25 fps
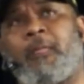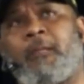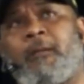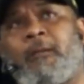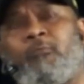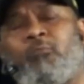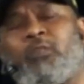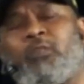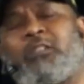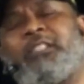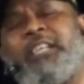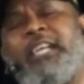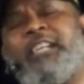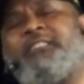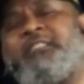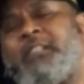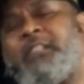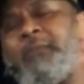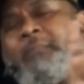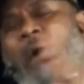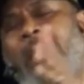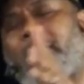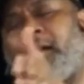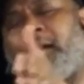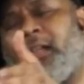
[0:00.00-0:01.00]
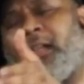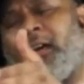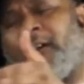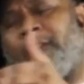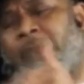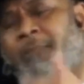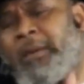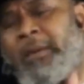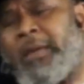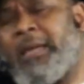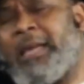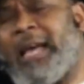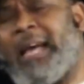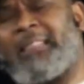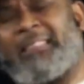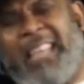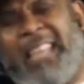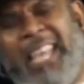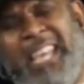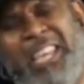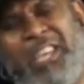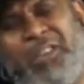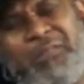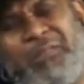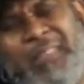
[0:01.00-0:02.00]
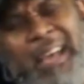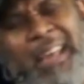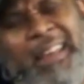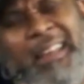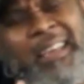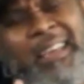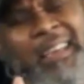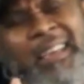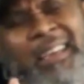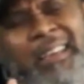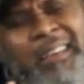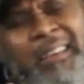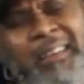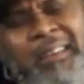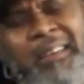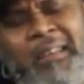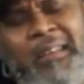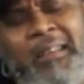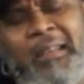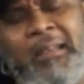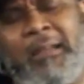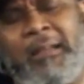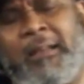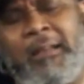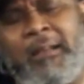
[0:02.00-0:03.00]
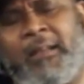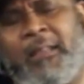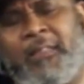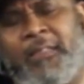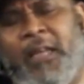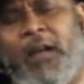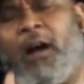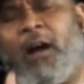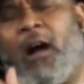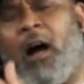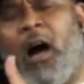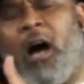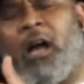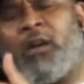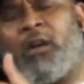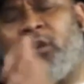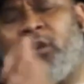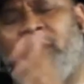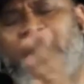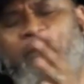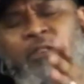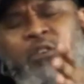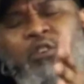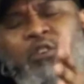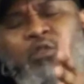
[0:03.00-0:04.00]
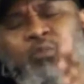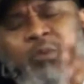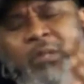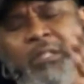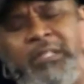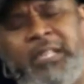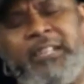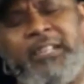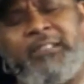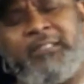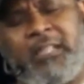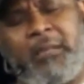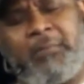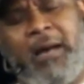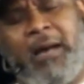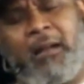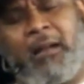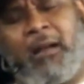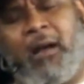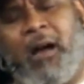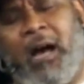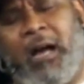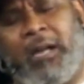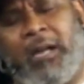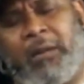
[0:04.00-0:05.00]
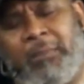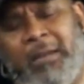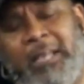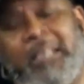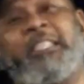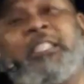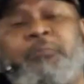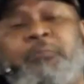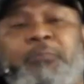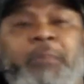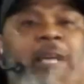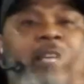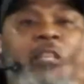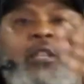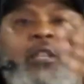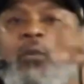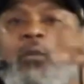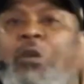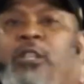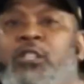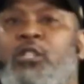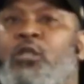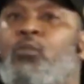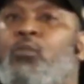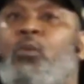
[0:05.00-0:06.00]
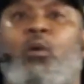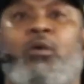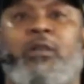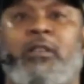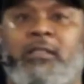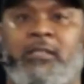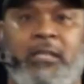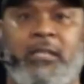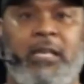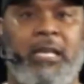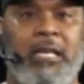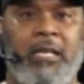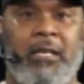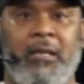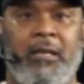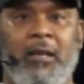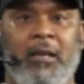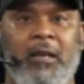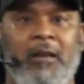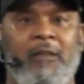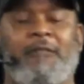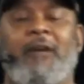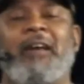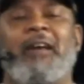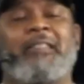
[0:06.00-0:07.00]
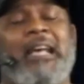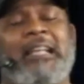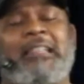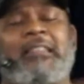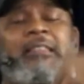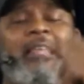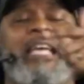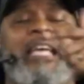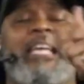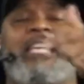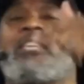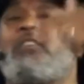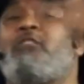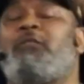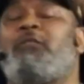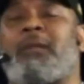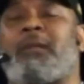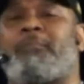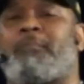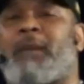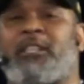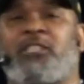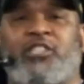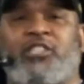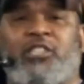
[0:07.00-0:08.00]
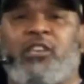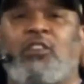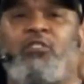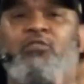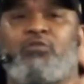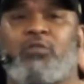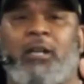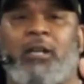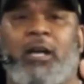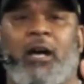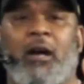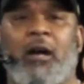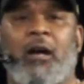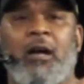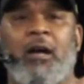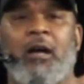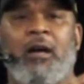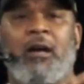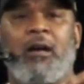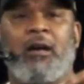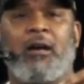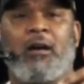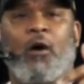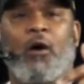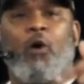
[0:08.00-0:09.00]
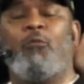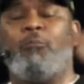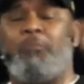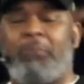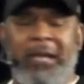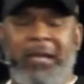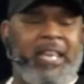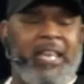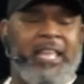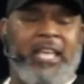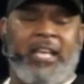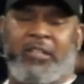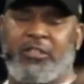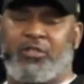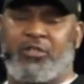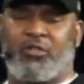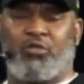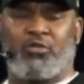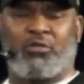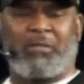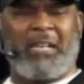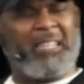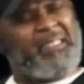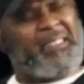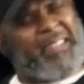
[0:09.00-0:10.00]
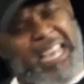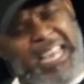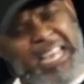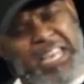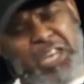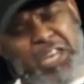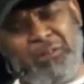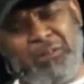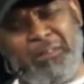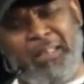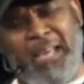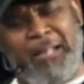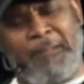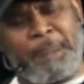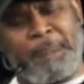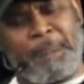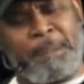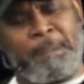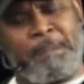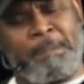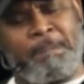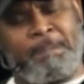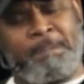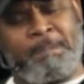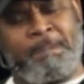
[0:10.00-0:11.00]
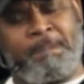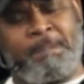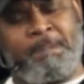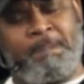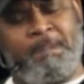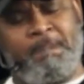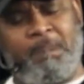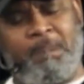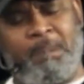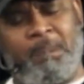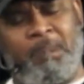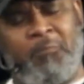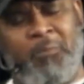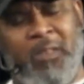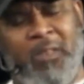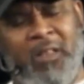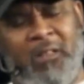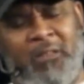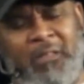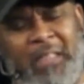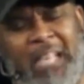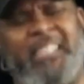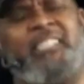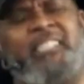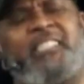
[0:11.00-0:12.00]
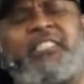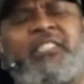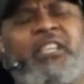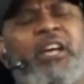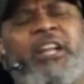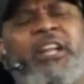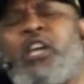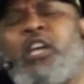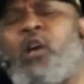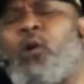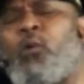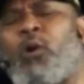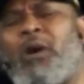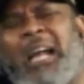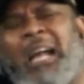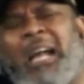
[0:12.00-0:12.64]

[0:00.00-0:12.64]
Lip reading: will teach them how to love me. I thank you that their honor of you will teach them how to honor me. Speak to what you want to see. Father, I thank you that my children are obedient children. I thank you that they study your word. I